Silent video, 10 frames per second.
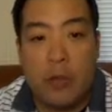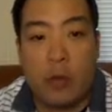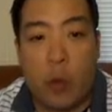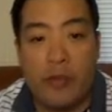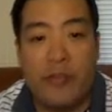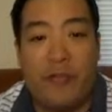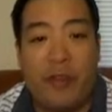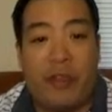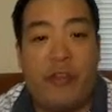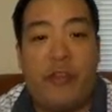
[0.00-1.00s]
The course is
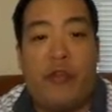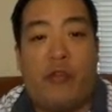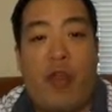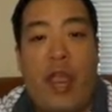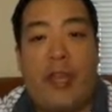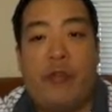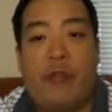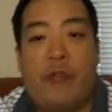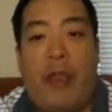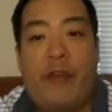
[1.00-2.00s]
fairly straight.
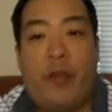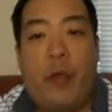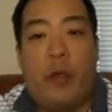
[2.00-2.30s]
There's actually